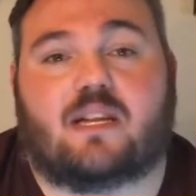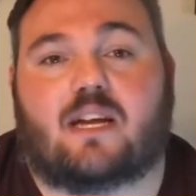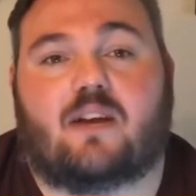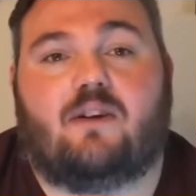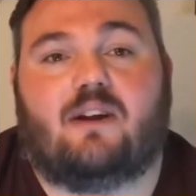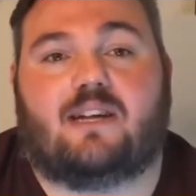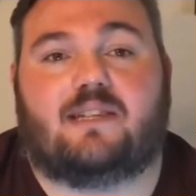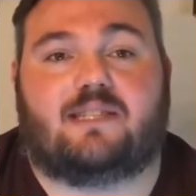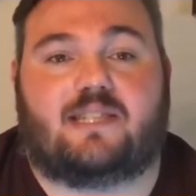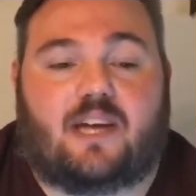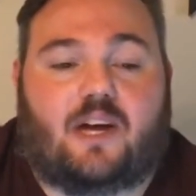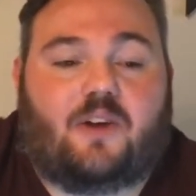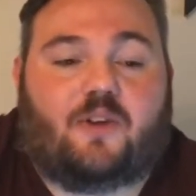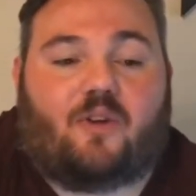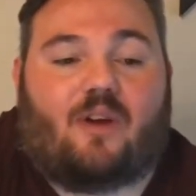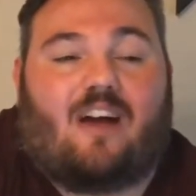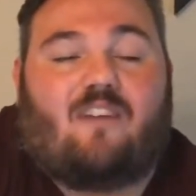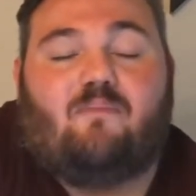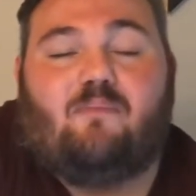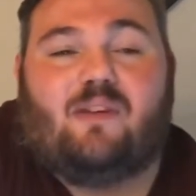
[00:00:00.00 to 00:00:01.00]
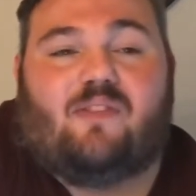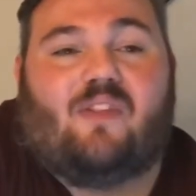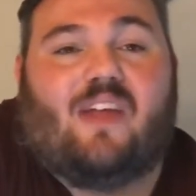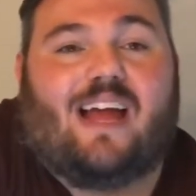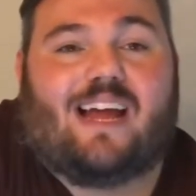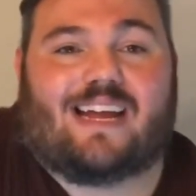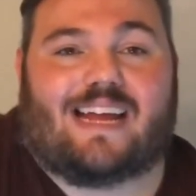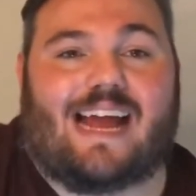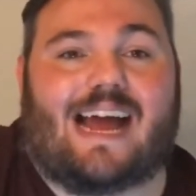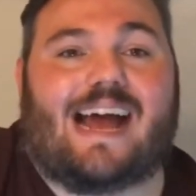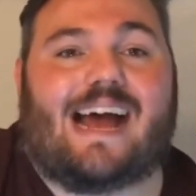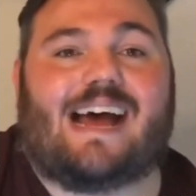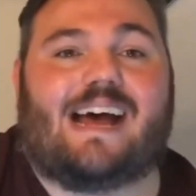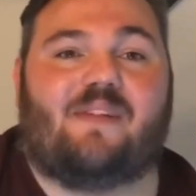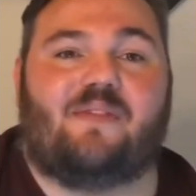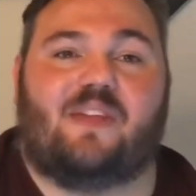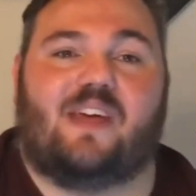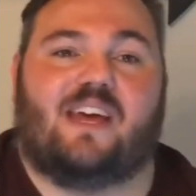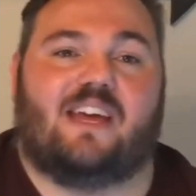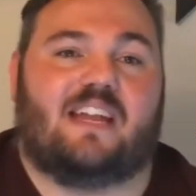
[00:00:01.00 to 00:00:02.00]
going to go ahead and tell you, I've been that
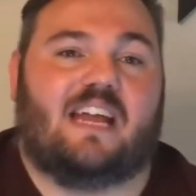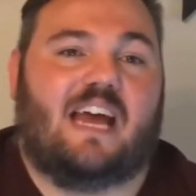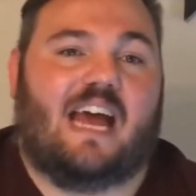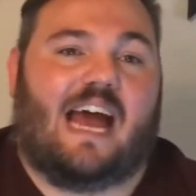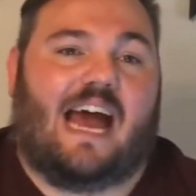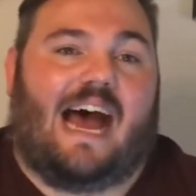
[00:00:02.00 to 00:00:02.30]
guy that